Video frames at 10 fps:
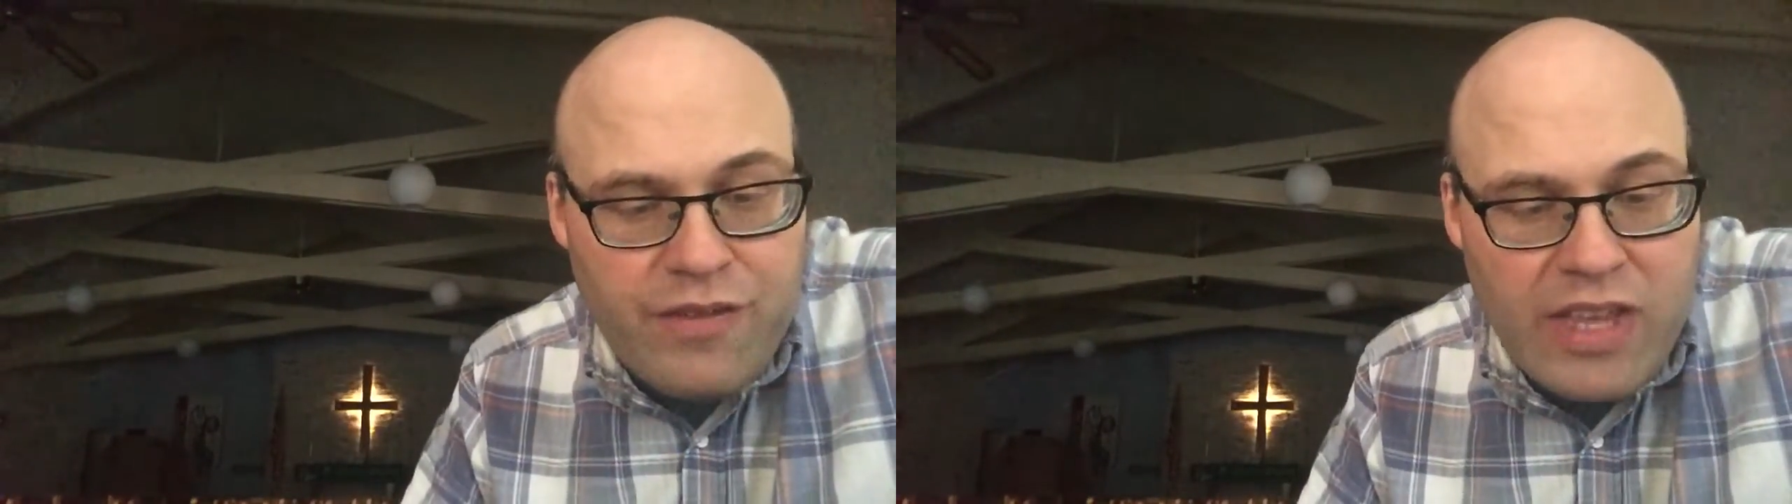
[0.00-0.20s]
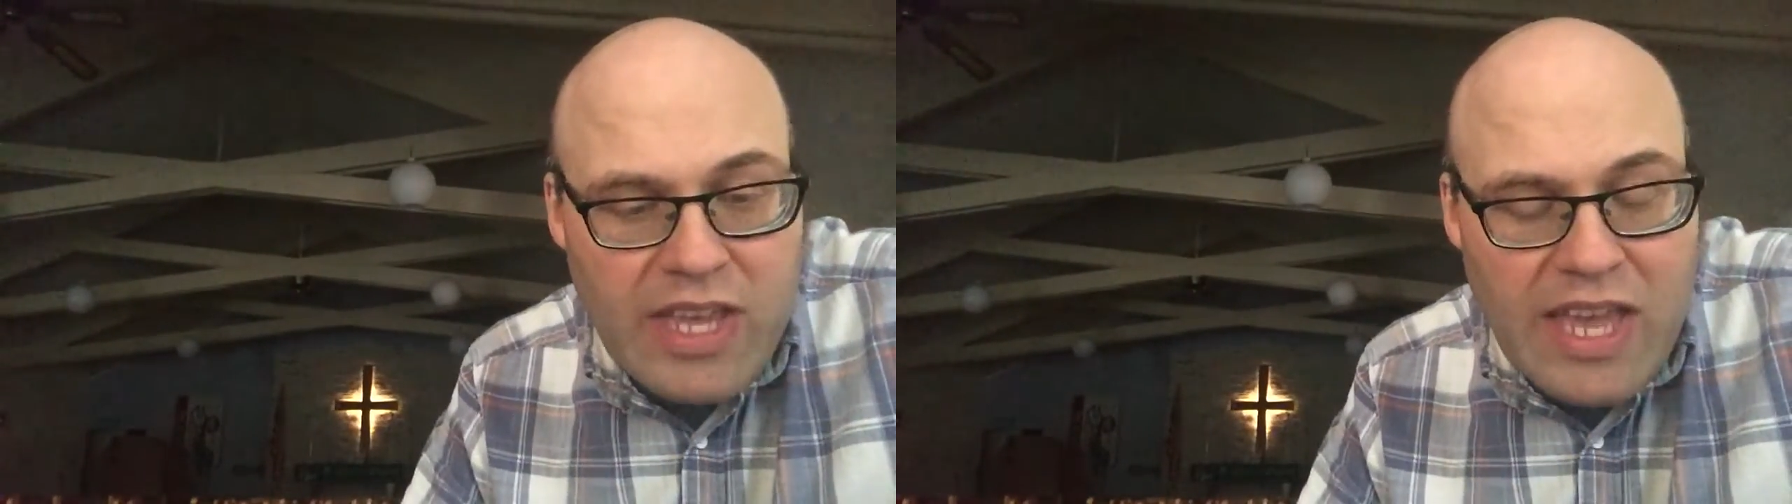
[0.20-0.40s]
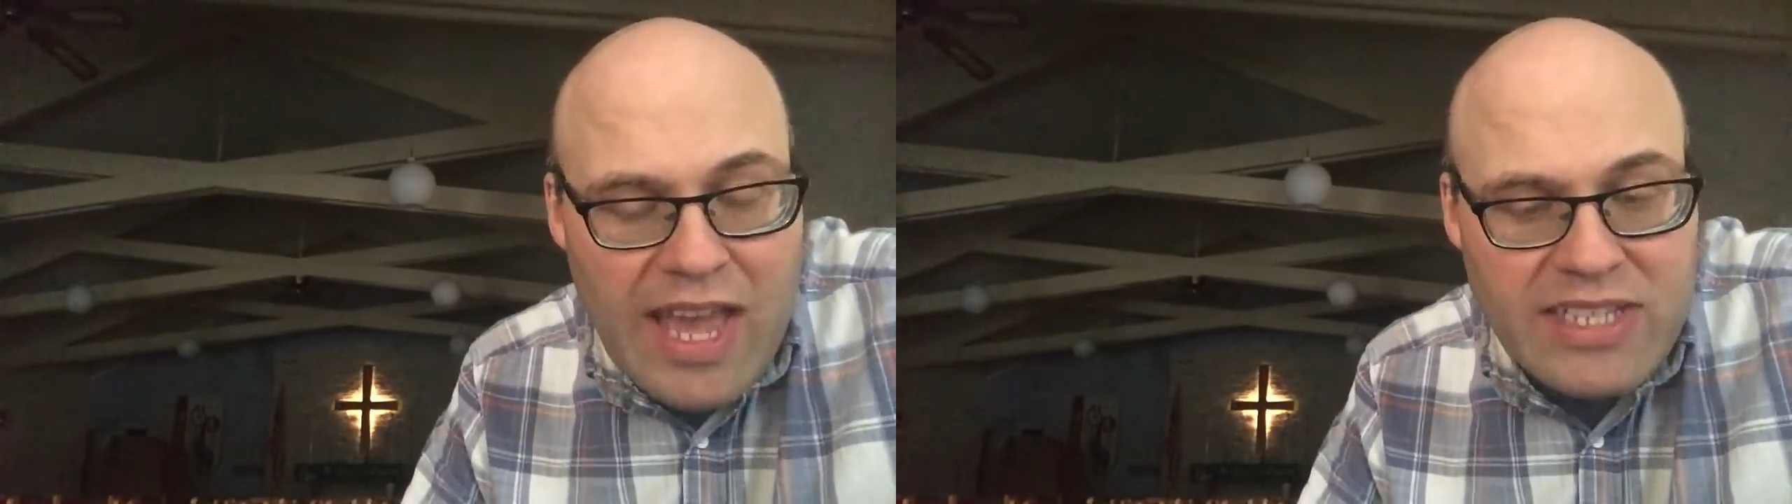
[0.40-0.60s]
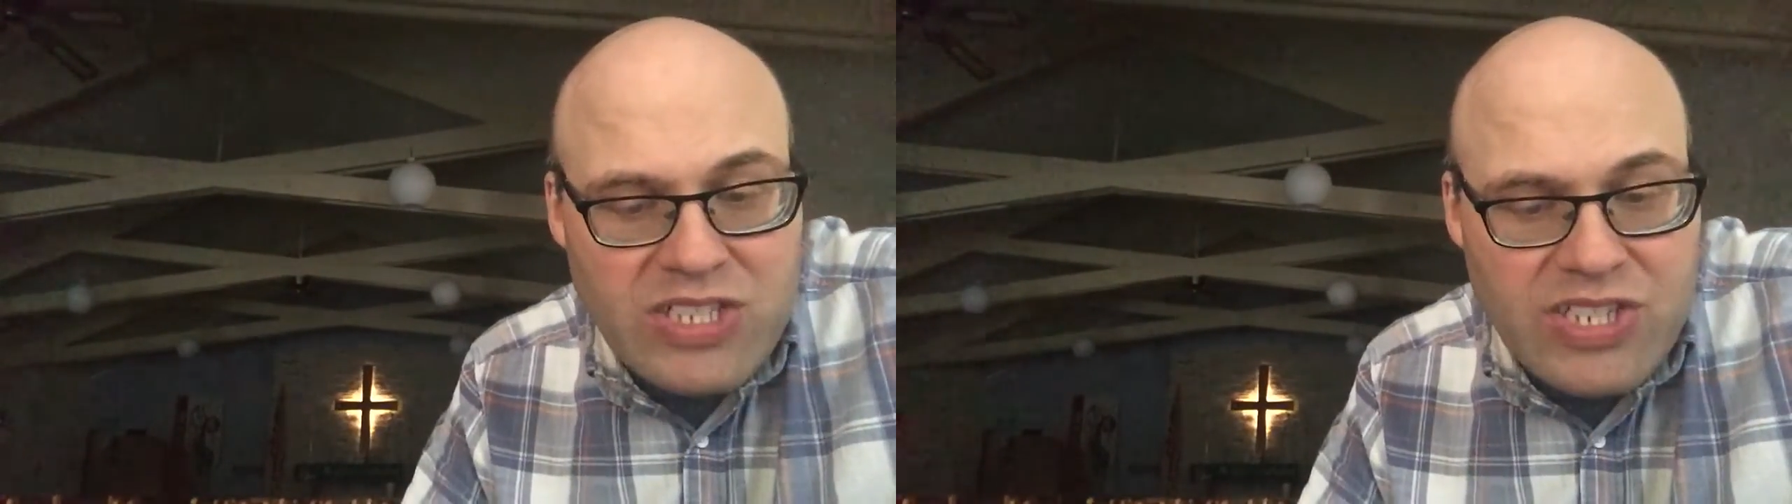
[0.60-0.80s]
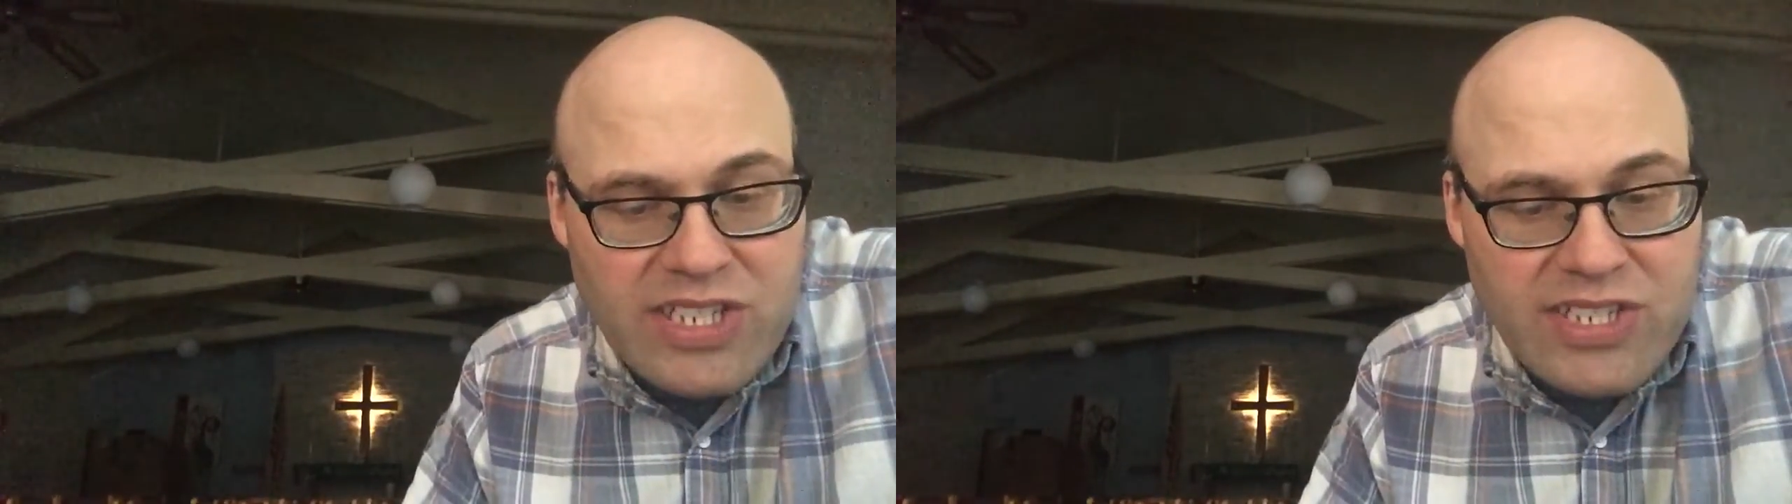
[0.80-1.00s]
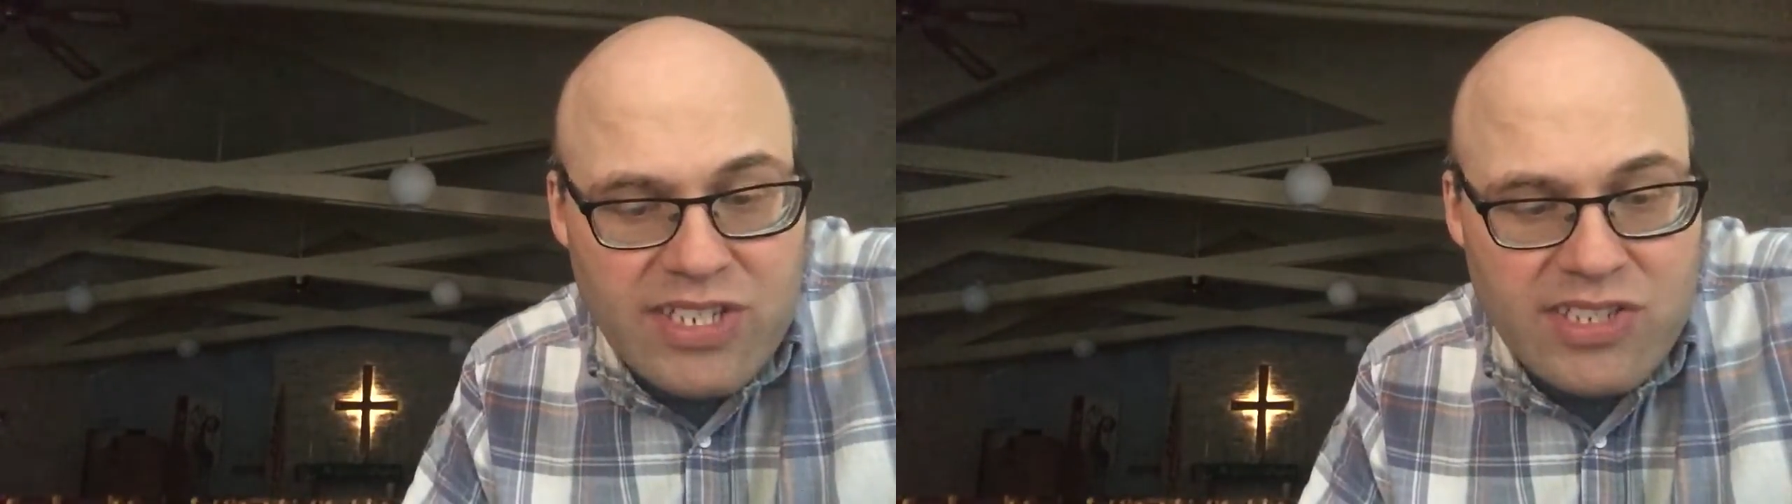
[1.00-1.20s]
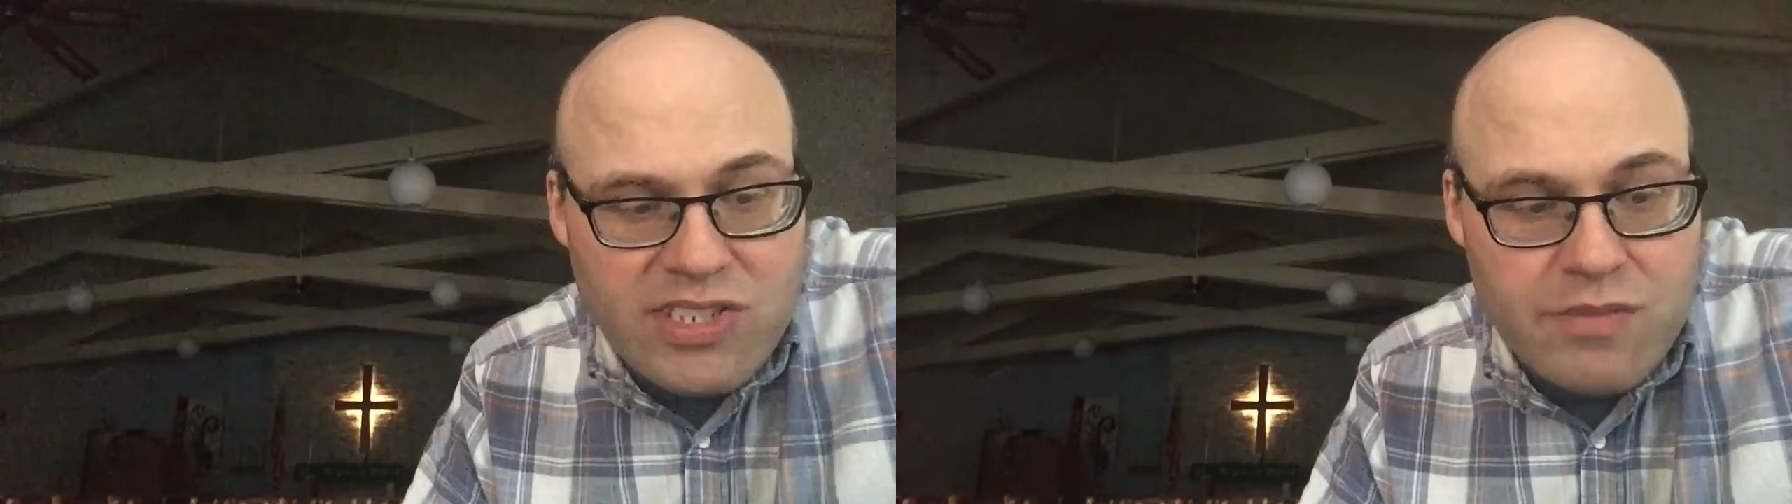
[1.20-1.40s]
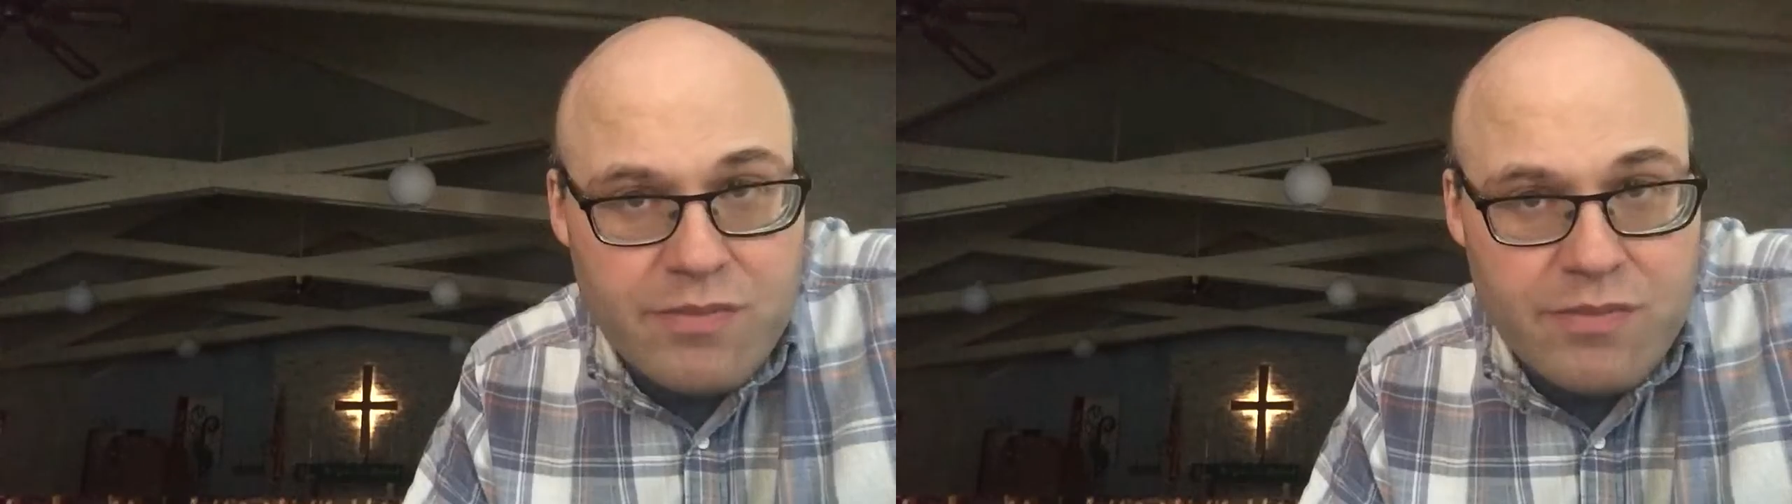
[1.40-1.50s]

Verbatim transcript: he asked Jesus,